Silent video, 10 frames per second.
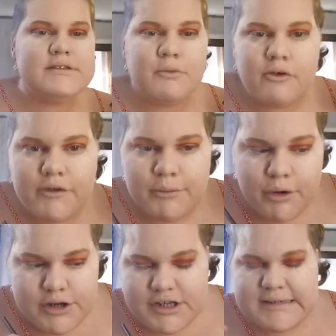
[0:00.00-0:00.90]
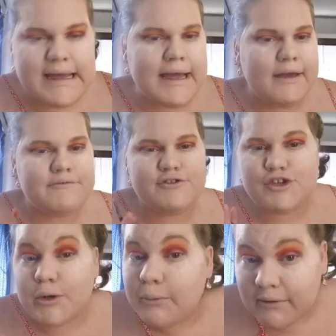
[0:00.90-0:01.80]
I have 2 of them to my
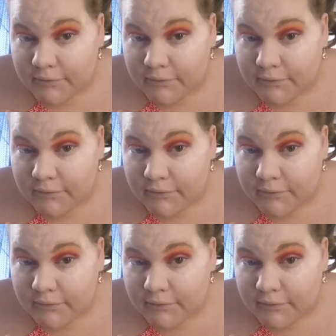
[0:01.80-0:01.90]
name.